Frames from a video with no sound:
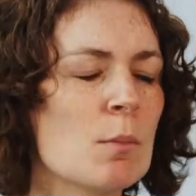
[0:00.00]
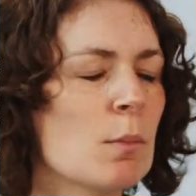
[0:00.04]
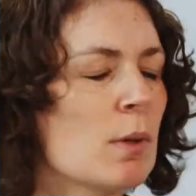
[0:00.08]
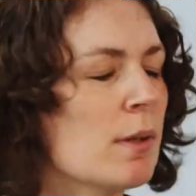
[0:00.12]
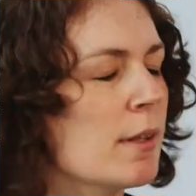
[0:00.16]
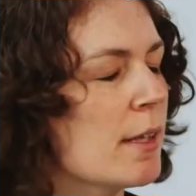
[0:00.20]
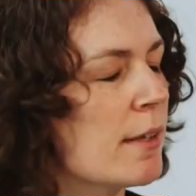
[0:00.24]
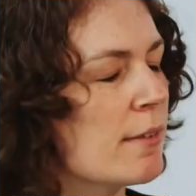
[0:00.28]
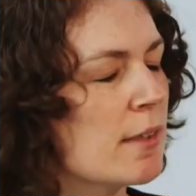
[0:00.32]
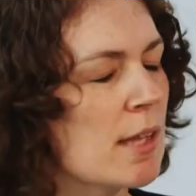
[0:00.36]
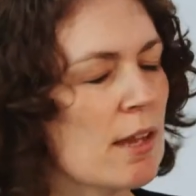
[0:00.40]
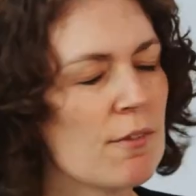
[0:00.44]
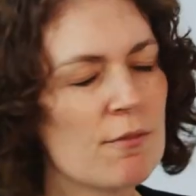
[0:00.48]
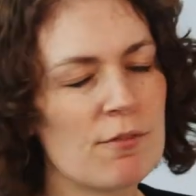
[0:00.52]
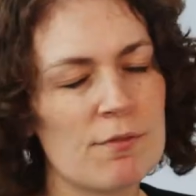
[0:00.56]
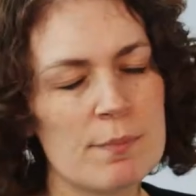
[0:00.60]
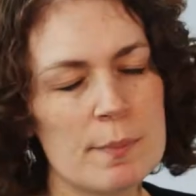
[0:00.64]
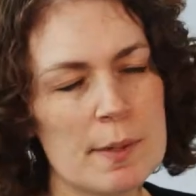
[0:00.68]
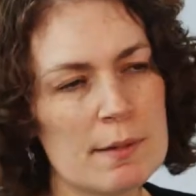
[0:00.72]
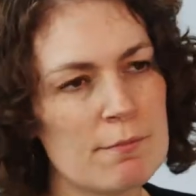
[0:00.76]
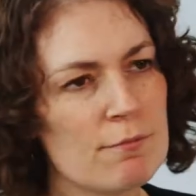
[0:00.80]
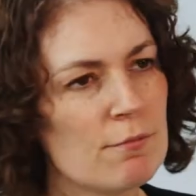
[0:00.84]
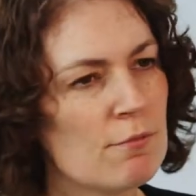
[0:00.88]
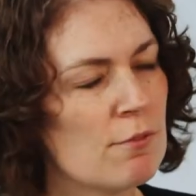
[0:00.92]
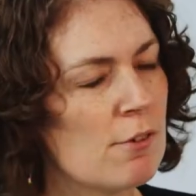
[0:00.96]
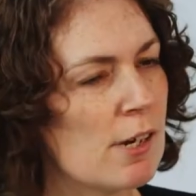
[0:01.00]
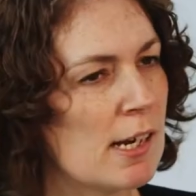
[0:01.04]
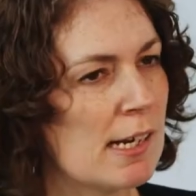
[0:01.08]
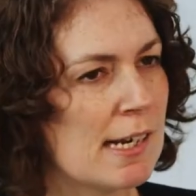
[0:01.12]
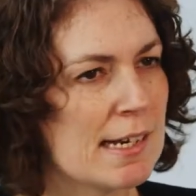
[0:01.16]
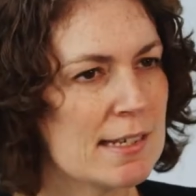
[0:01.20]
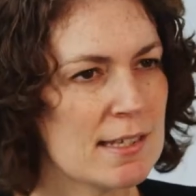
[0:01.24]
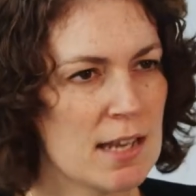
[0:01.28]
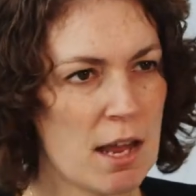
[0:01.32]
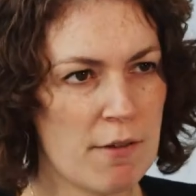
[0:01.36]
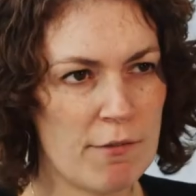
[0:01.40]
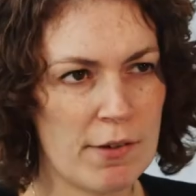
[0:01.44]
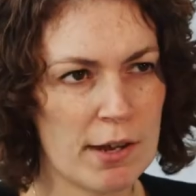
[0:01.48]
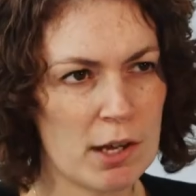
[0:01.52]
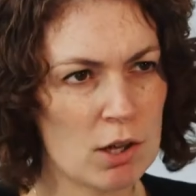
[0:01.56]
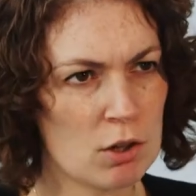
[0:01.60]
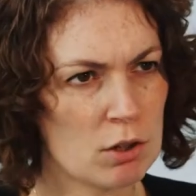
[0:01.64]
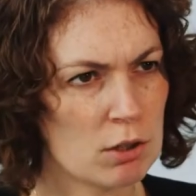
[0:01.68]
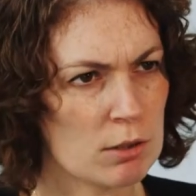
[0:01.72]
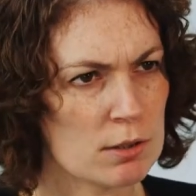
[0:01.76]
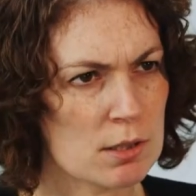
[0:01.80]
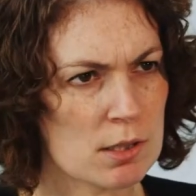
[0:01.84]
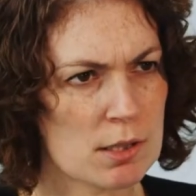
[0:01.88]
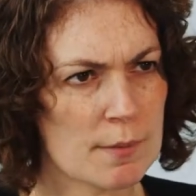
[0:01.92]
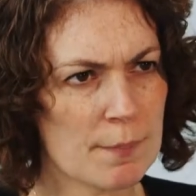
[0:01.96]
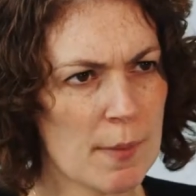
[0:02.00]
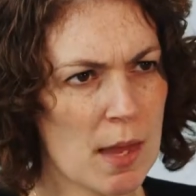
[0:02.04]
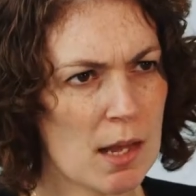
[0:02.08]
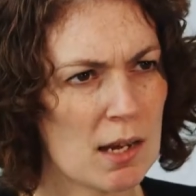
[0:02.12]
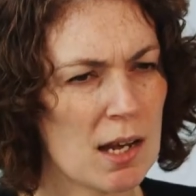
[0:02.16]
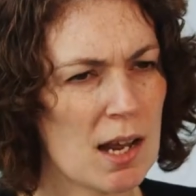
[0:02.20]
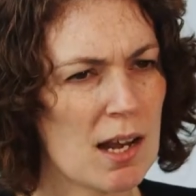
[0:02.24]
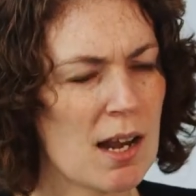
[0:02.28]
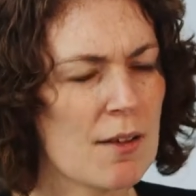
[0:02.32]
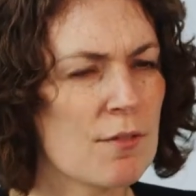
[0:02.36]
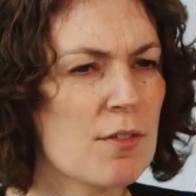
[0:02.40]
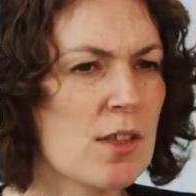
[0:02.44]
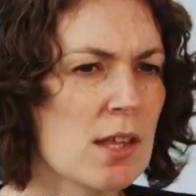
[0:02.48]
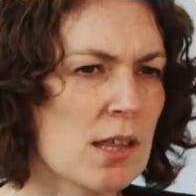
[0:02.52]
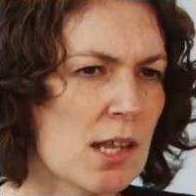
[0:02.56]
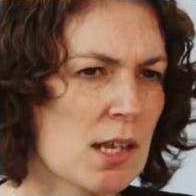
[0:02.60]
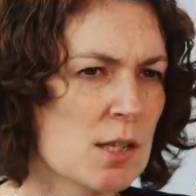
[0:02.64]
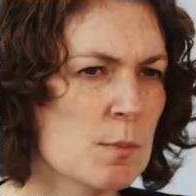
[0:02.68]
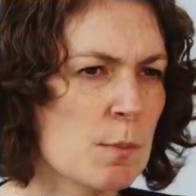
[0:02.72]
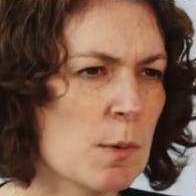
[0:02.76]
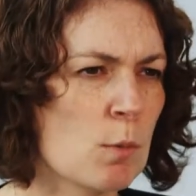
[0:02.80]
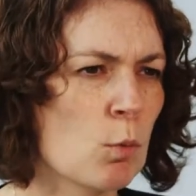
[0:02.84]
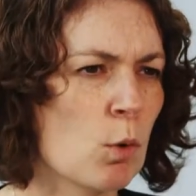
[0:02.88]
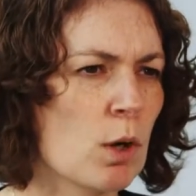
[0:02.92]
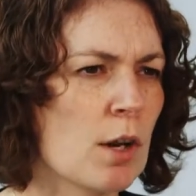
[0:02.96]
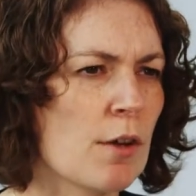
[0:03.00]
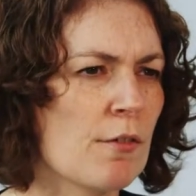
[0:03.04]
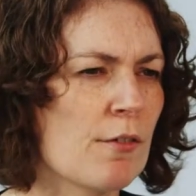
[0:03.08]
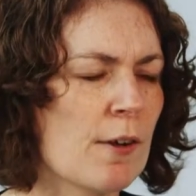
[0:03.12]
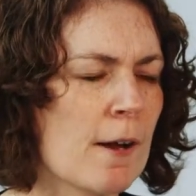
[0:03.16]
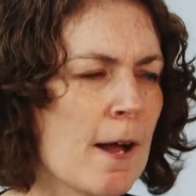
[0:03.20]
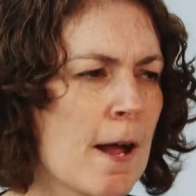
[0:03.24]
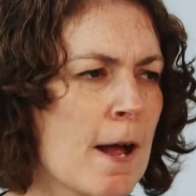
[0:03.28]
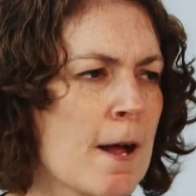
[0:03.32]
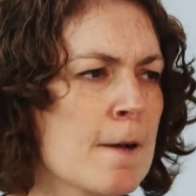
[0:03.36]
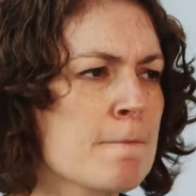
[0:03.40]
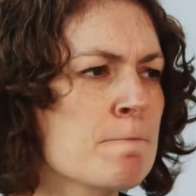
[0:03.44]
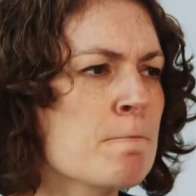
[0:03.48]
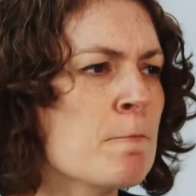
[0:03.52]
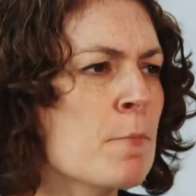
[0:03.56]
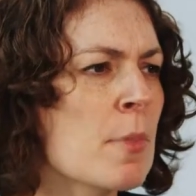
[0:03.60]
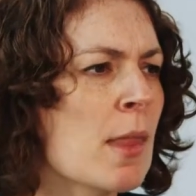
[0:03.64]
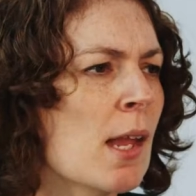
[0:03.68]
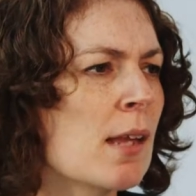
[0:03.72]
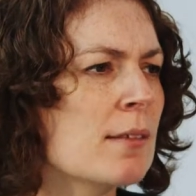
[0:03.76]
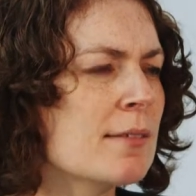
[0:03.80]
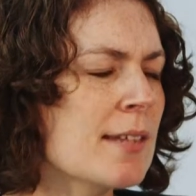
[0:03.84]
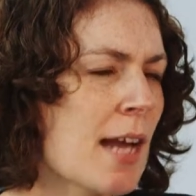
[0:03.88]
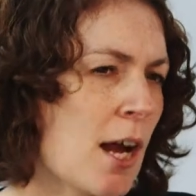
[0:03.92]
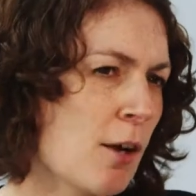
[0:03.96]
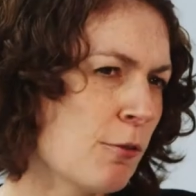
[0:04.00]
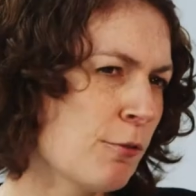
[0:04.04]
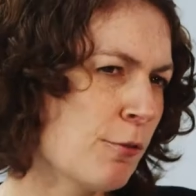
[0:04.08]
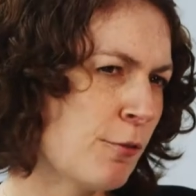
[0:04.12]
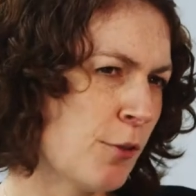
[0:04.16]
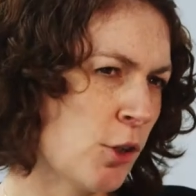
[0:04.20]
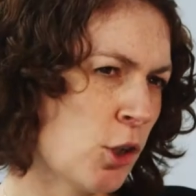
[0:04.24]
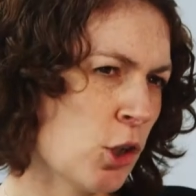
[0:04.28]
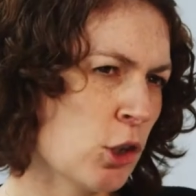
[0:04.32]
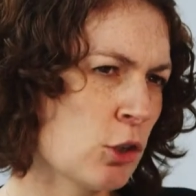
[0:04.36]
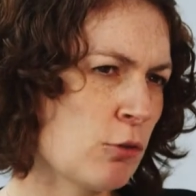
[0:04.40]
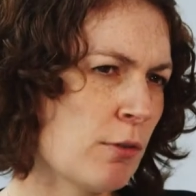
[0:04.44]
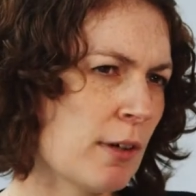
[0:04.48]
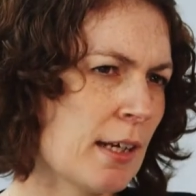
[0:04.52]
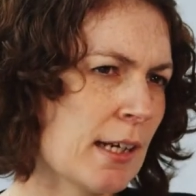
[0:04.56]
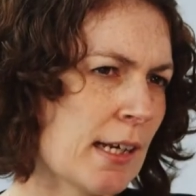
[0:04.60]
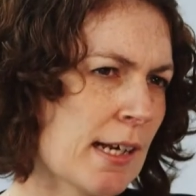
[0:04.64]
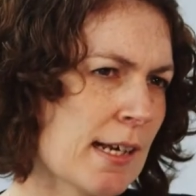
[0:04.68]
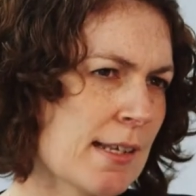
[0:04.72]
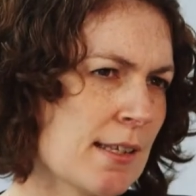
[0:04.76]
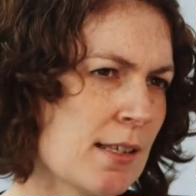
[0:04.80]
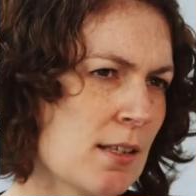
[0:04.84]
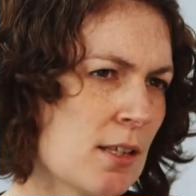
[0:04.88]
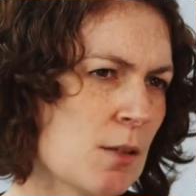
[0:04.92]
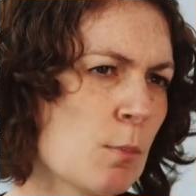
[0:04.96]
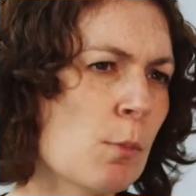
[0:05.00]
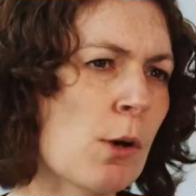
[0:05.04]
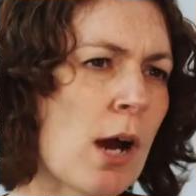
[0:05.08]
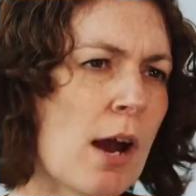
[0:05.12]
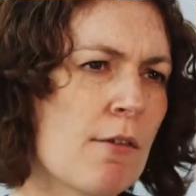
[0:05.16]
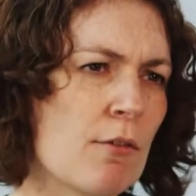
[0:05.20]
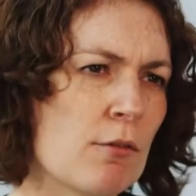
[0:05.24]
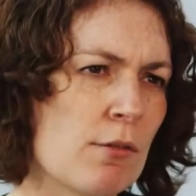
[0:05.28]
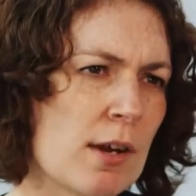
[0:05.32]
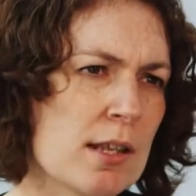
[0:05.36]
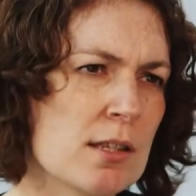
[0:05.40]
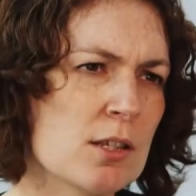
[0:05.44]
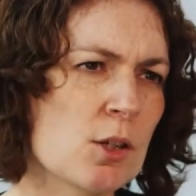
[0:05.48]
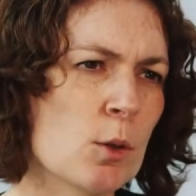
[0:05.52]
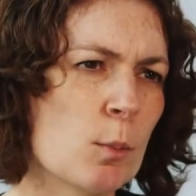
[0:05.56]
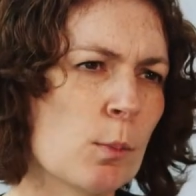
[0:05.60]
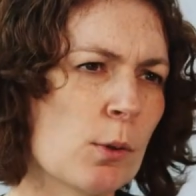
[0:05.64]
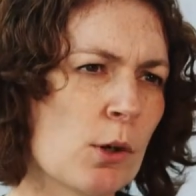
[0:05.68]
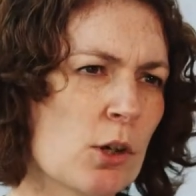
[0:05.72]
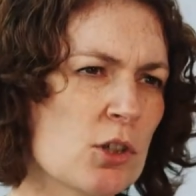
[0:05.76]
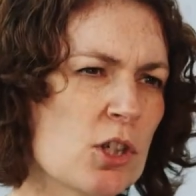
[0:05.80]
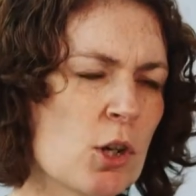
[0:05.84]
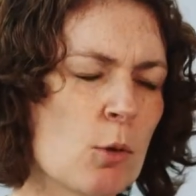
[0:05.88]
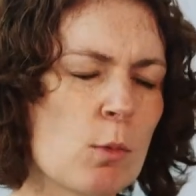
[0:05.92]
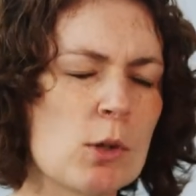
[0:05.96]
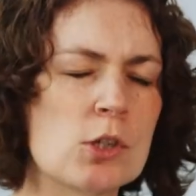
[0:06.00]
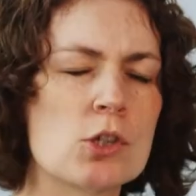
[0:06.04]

but they've been really difficult, and I think that's been one of our downfalls regards this private rental project.